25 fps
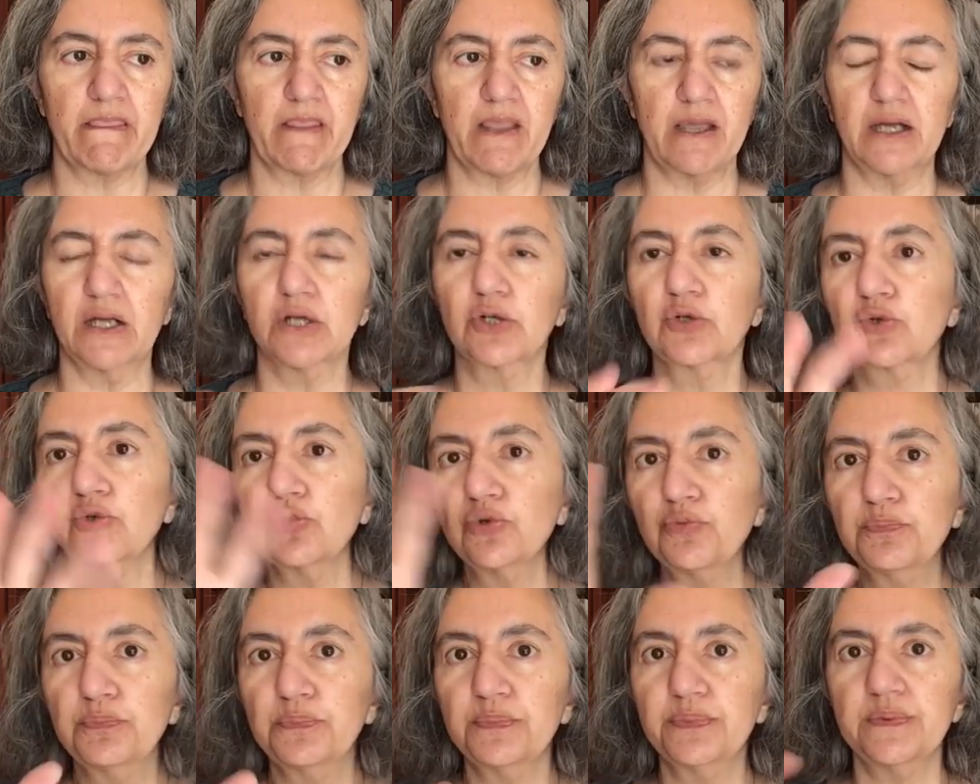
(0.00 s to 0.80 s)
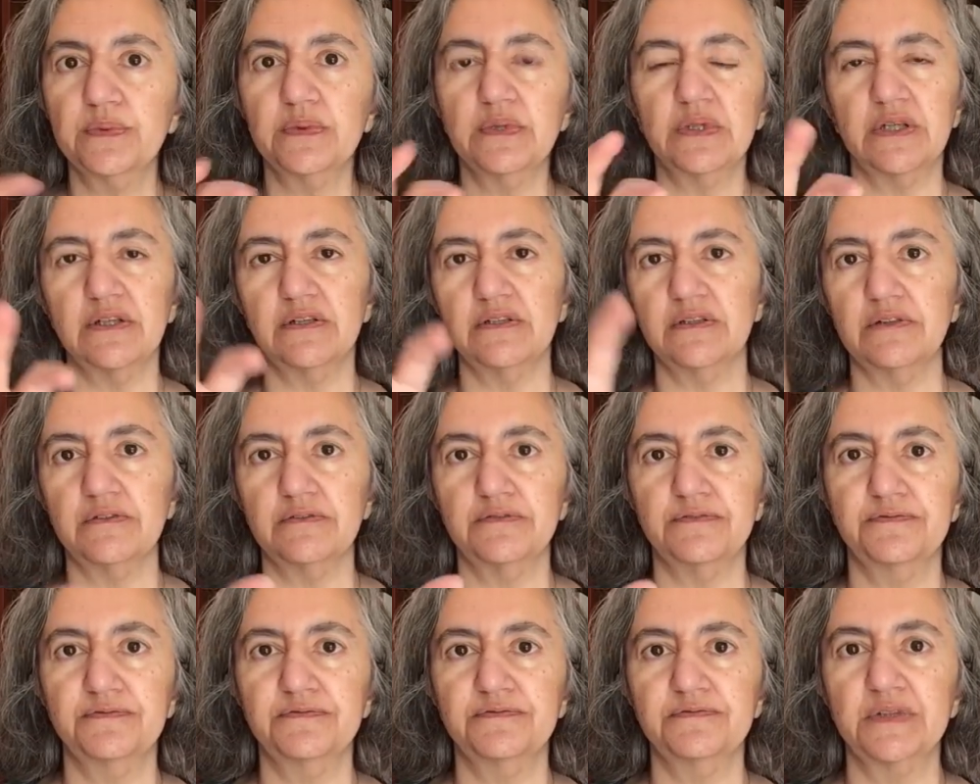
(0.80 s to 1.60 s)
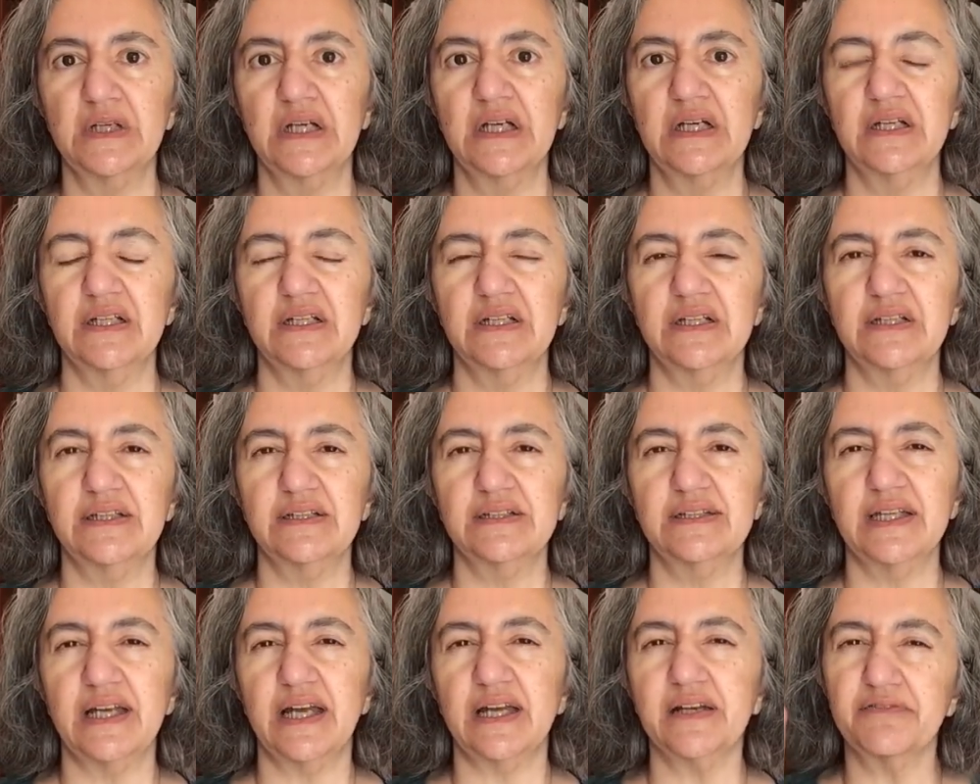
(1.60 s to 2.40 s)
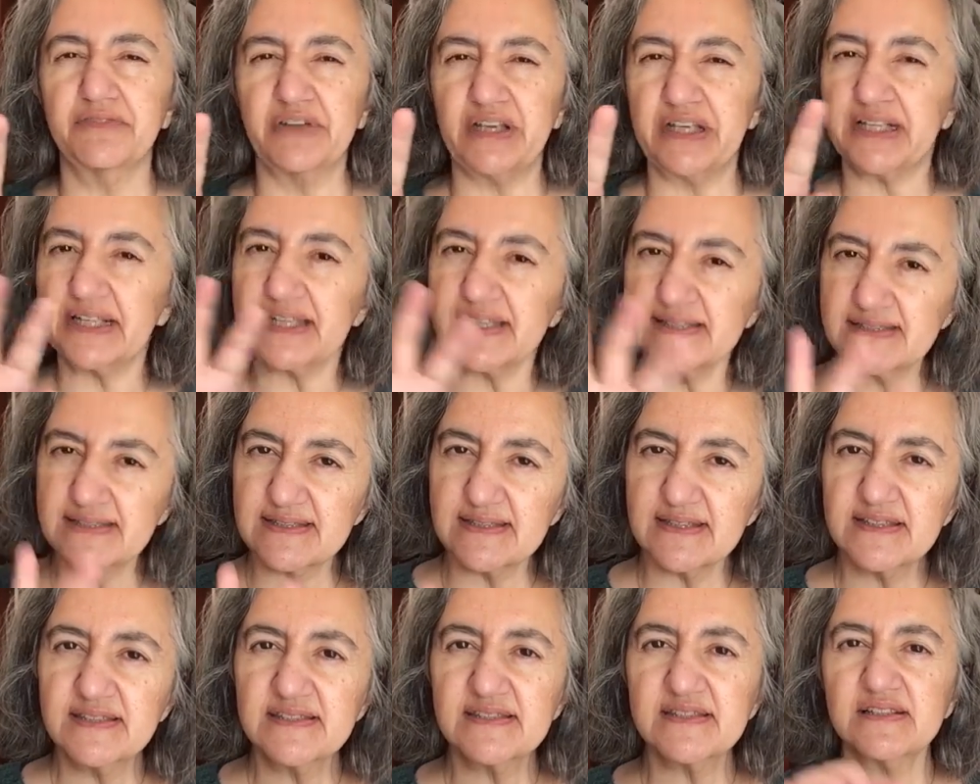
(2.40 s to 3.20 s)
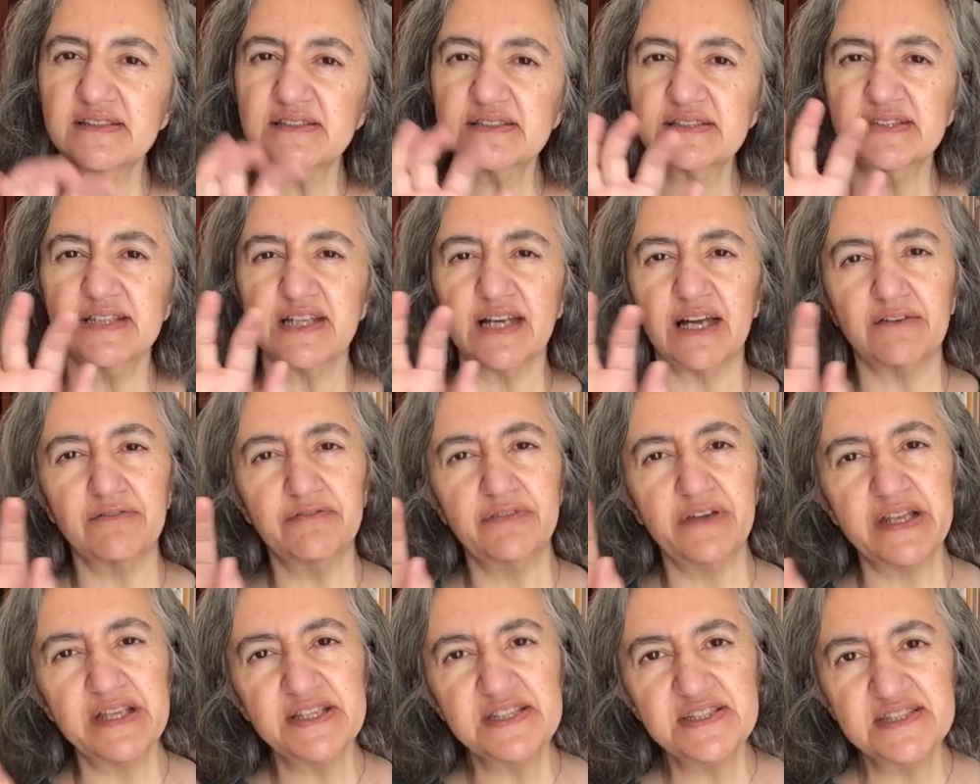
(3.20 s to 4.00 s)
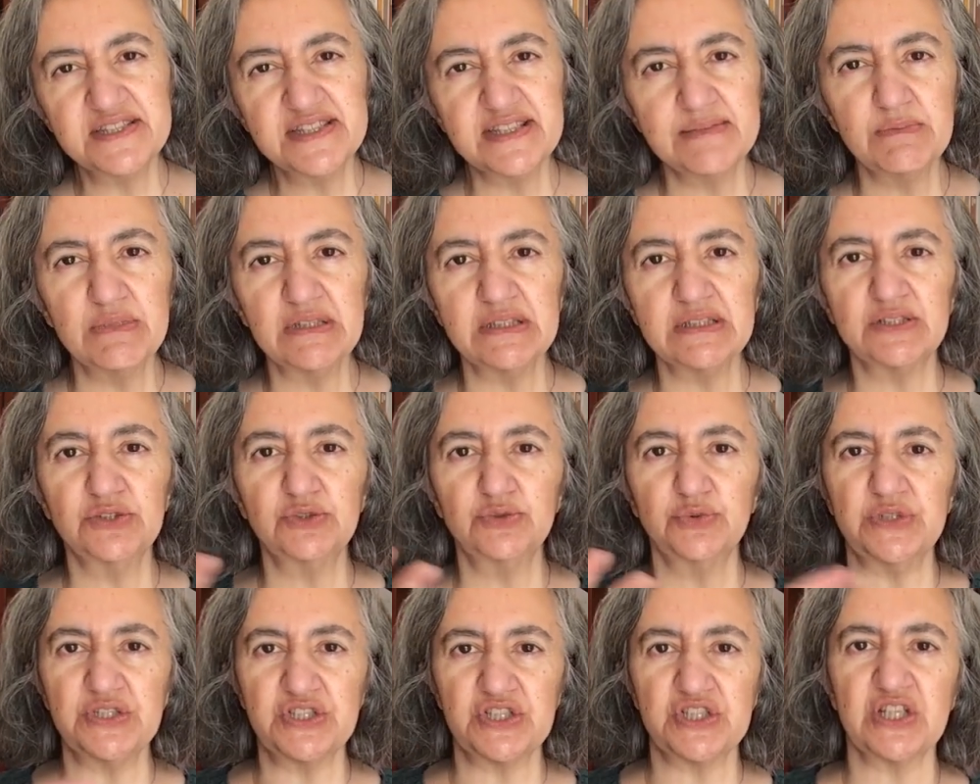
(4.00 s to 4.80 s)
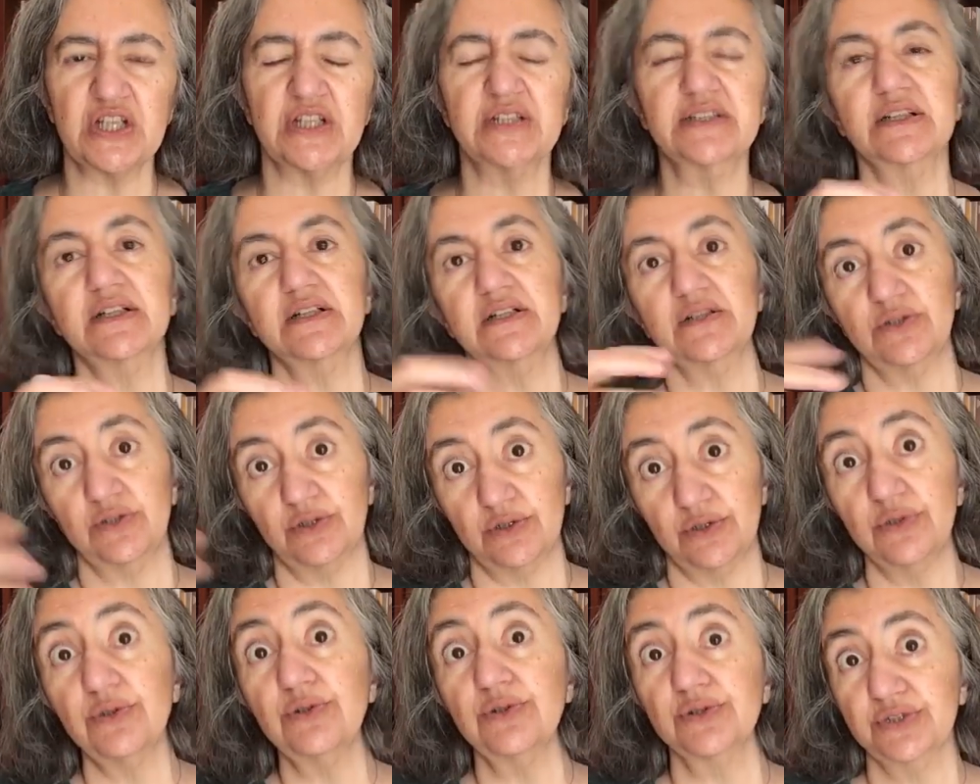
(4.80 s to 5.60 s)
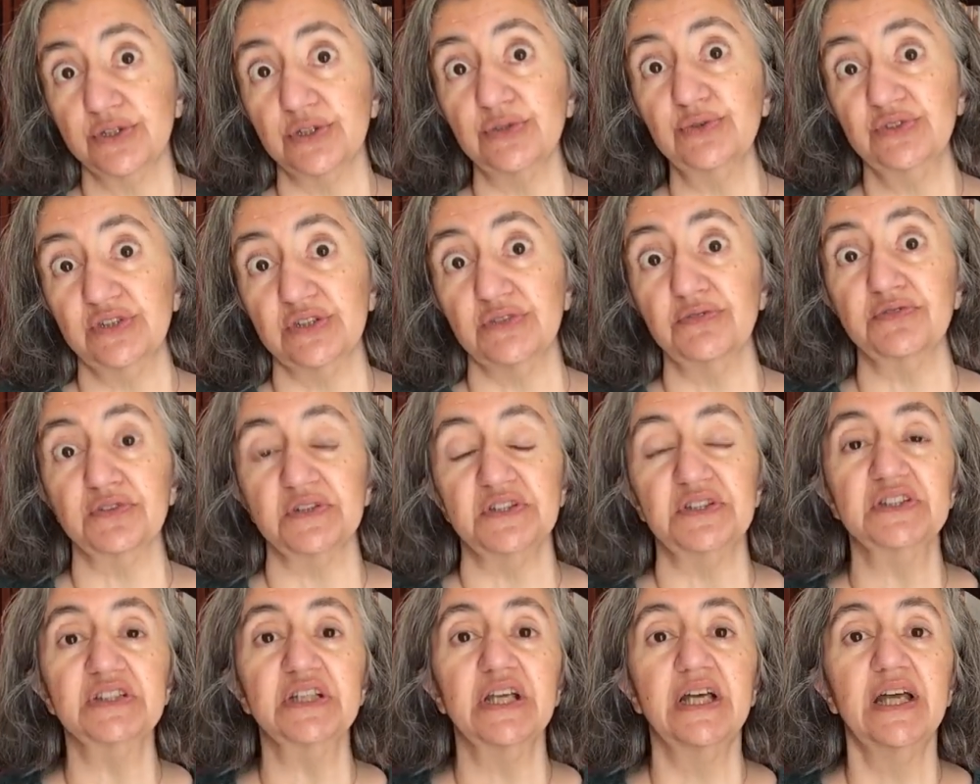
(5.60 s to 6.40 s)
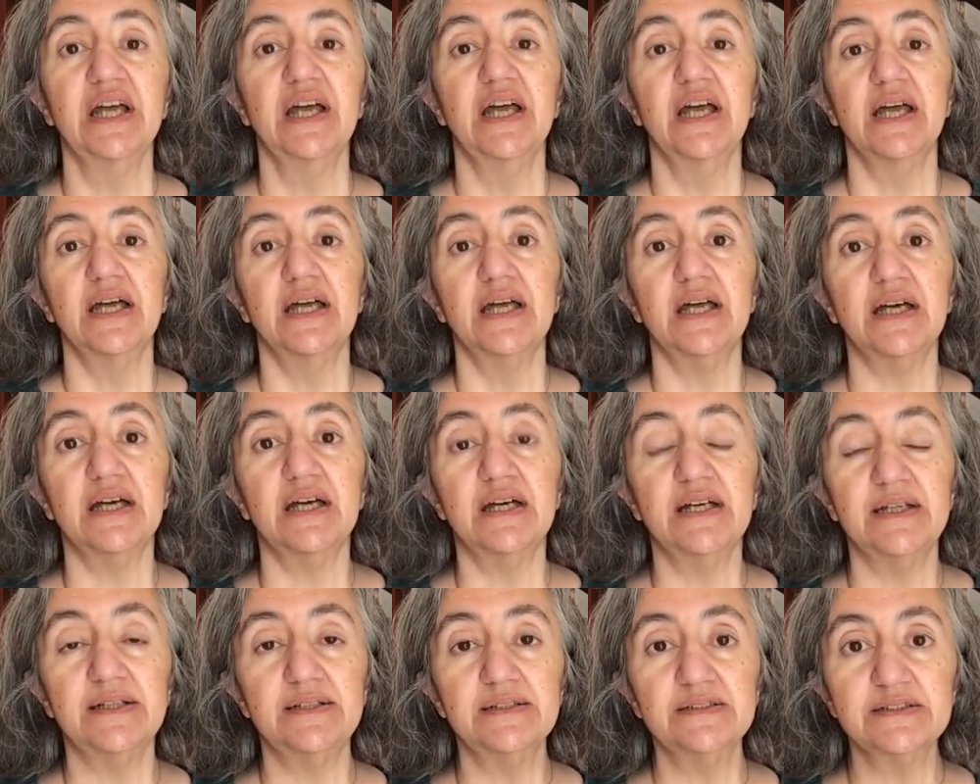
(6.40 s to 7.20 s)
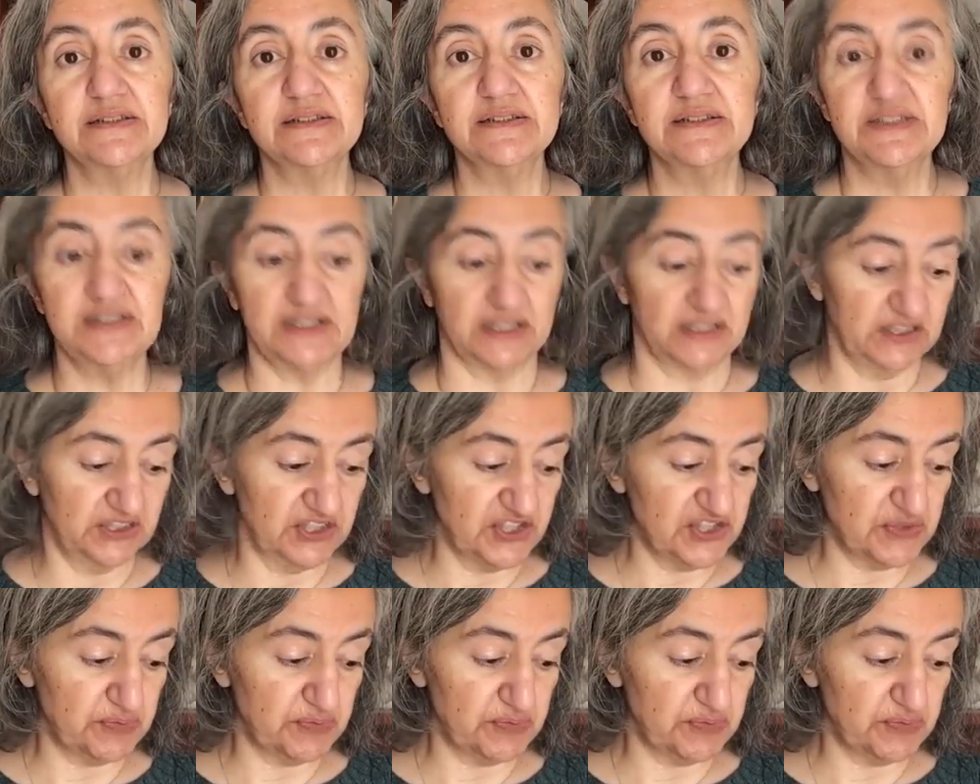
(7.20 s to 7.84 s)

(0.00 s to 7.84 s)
a group of, they are very consistent, they are very similar to each other, although different. In this